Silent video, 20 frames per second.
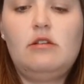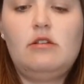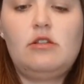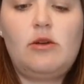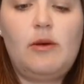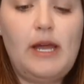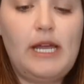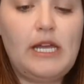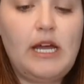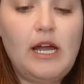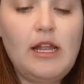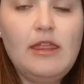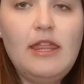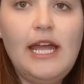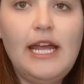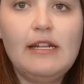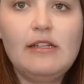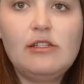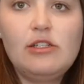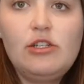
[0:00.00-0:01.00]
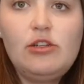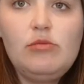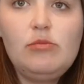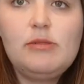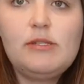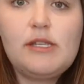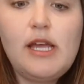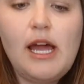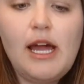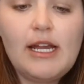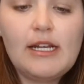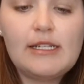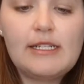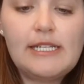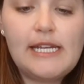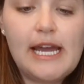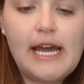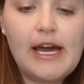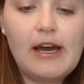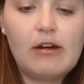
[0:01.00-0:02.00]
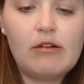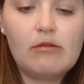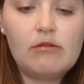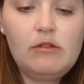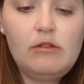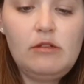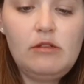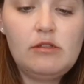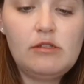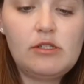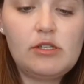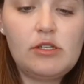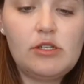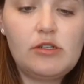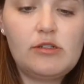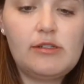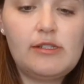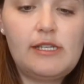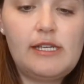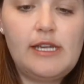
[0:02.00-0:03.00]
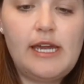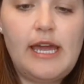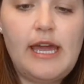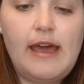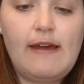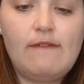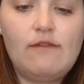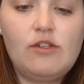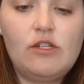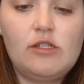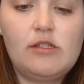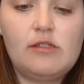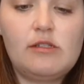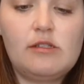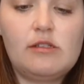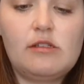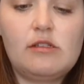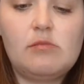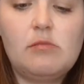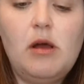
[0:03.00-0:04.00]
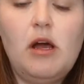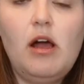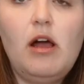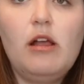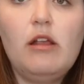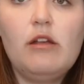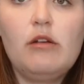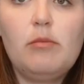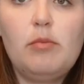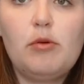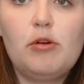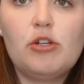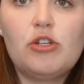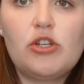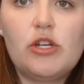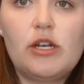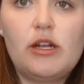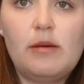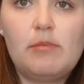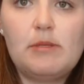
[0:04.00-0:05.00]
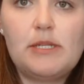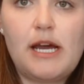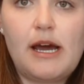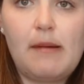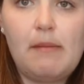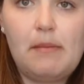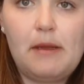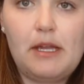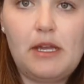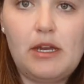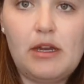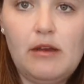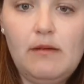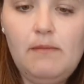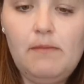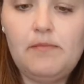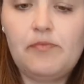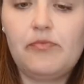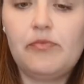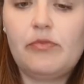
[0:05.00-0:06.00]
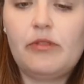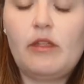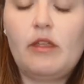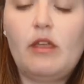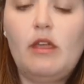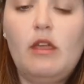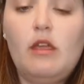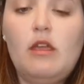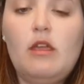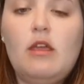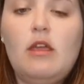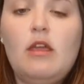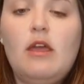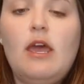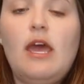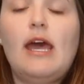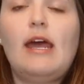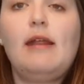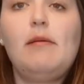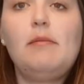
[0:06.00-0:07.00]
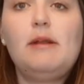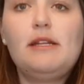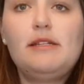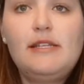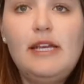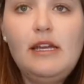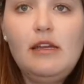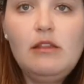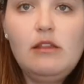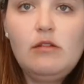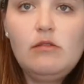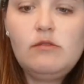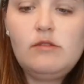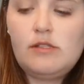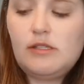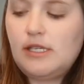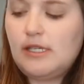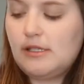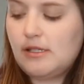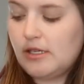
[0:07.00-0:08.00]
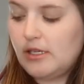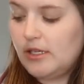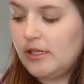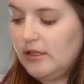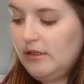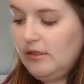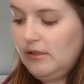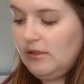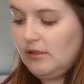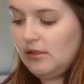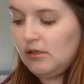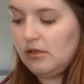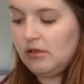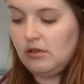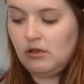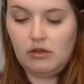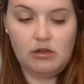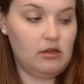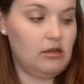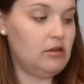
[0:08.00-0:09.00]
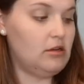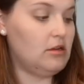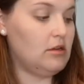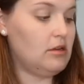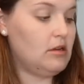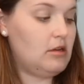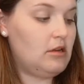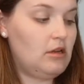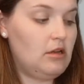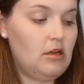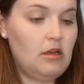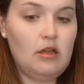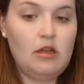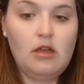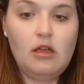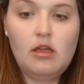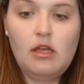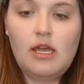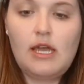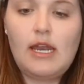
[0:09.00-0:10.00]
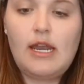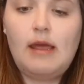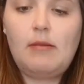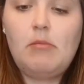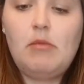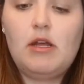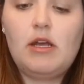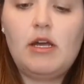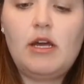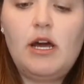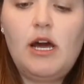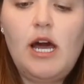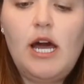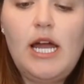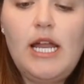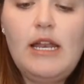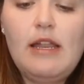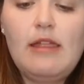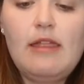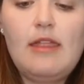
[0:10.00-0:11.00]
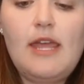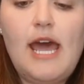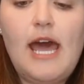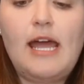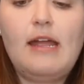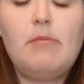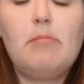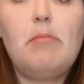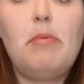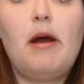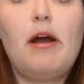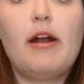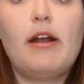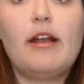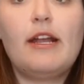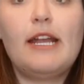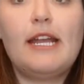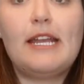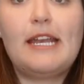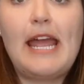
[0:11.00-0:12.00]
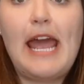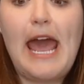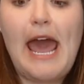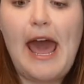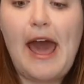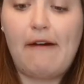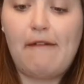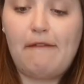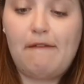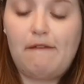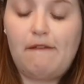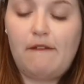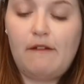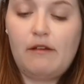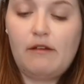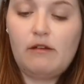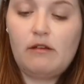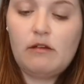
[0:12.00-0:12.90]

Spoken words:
So I cut that tube sock down, so you'll see I have just a smaller portion up top here. And I'm going to take those scissors and I'm going to cut that part in half.